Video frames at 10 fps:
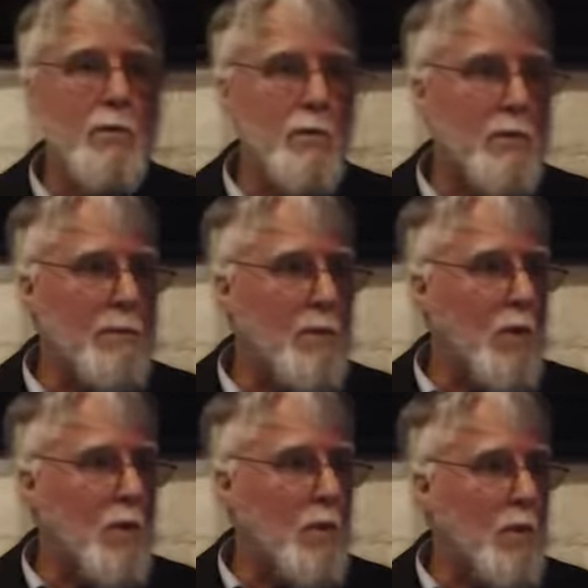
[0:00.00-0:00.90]
remember
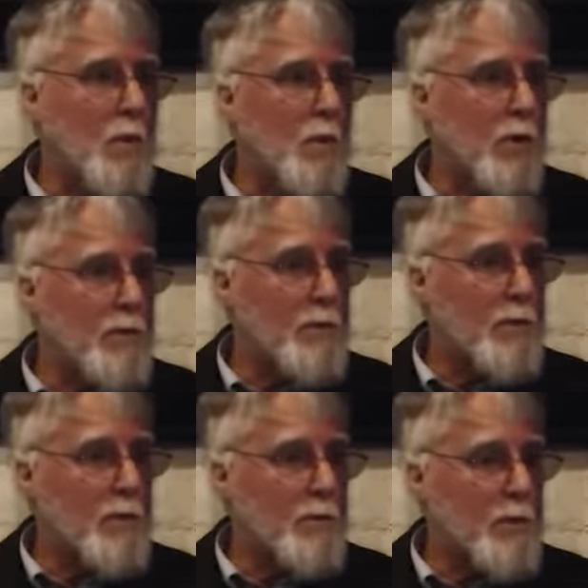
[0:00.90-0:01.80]
all
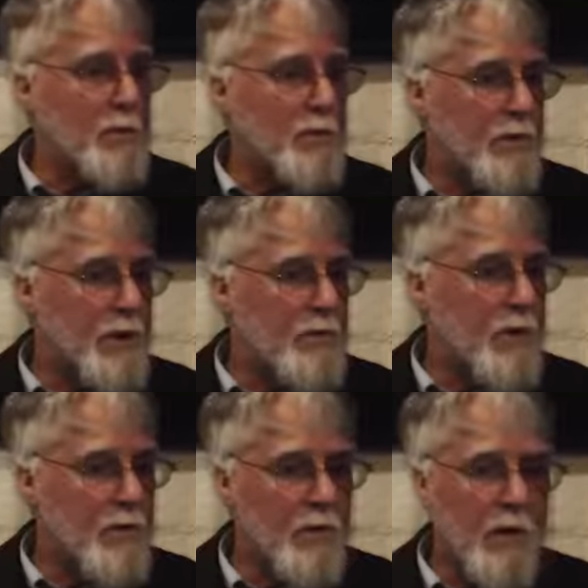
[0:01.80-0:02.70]
that we've seen
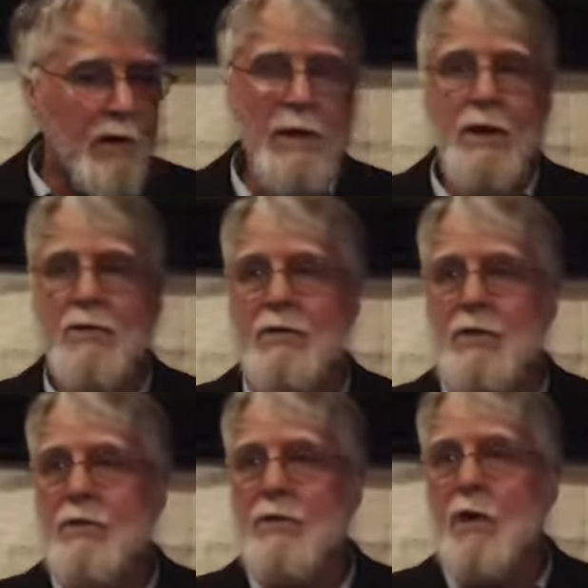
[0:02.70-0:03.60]
so far is
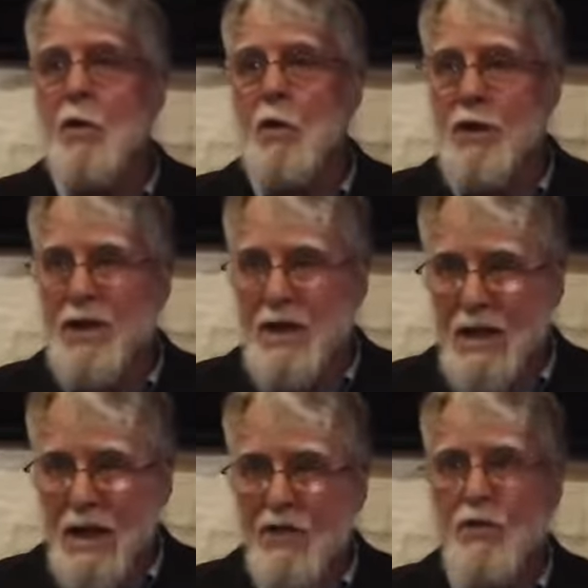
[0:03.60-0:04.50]
this
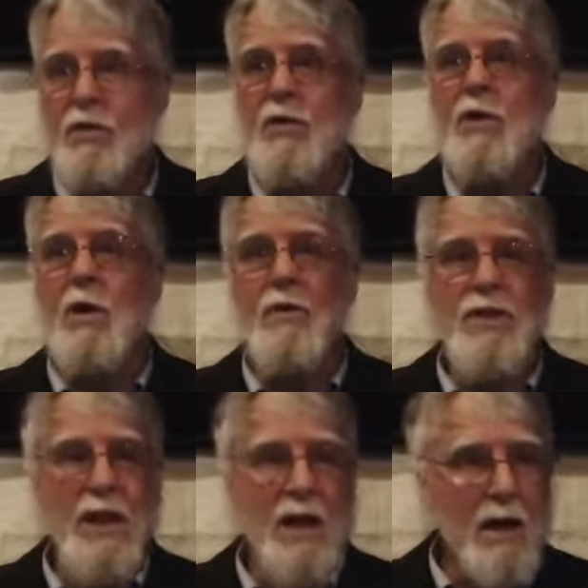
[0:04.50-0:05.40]
authentication of
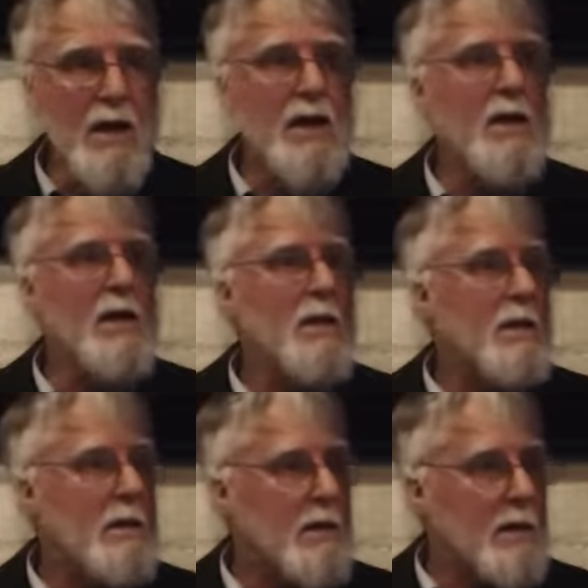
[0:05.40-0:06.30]
the early
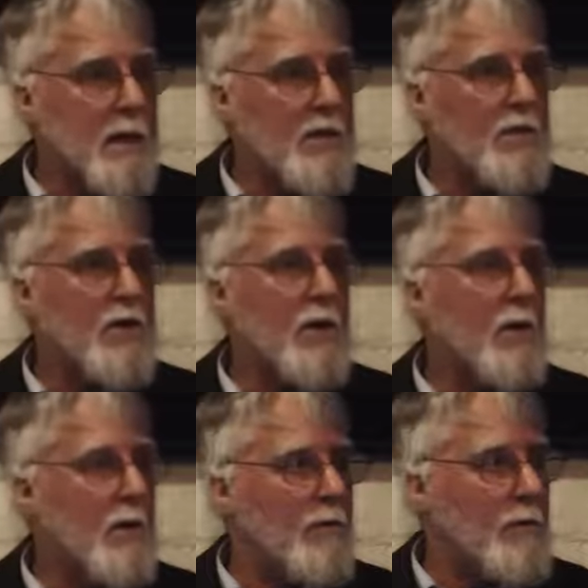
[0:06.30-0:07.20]
nature
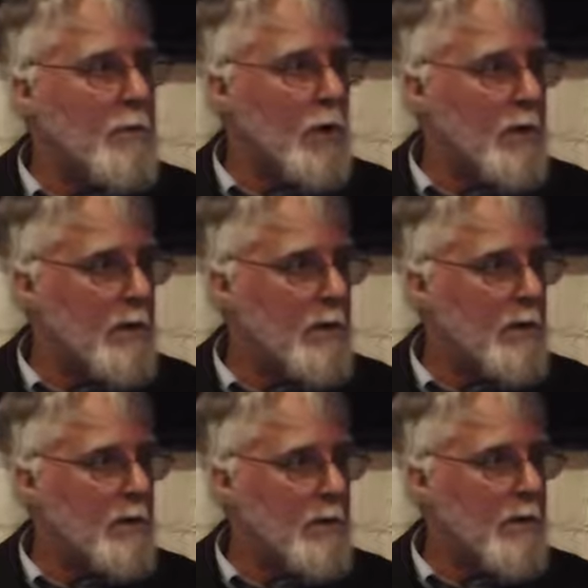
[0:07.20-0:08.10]
of the Muwatta,
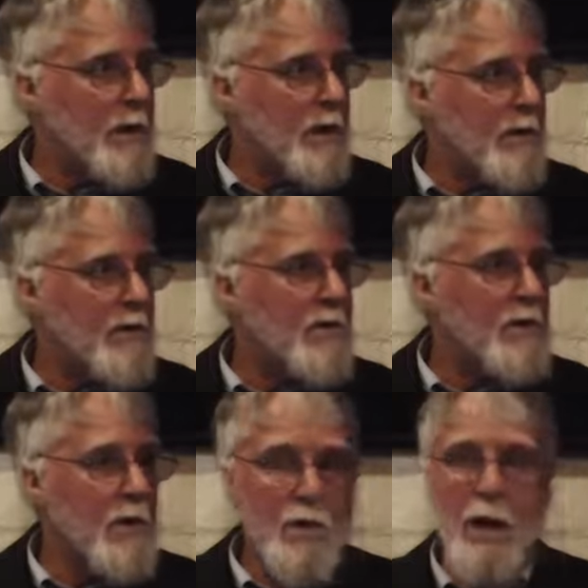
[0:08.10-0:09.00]
and that there's
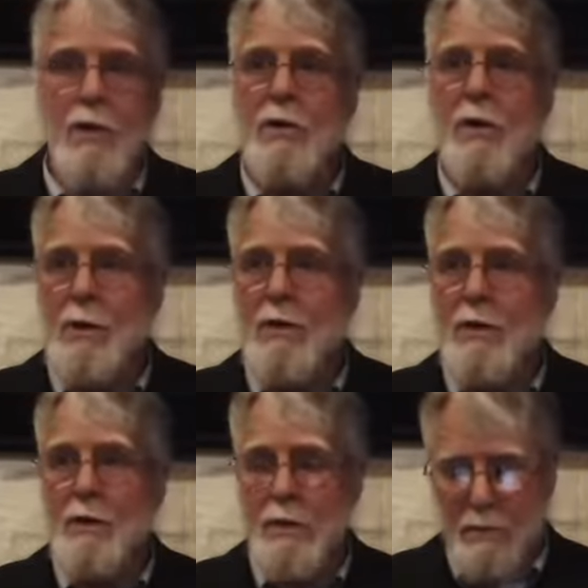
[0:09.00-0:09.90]
no doubt
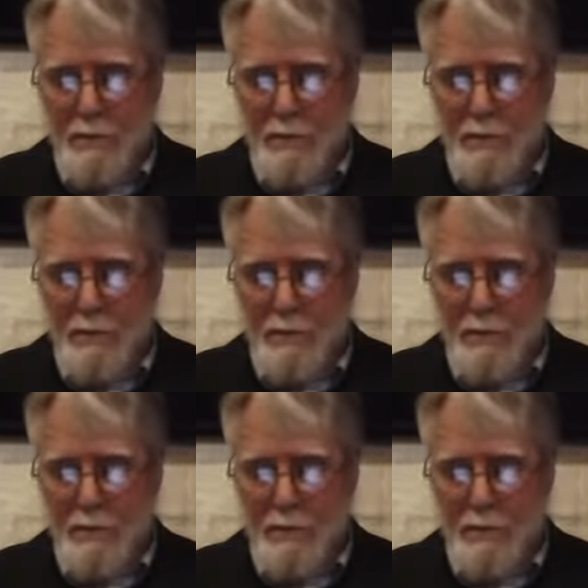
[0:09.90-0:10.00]
about it.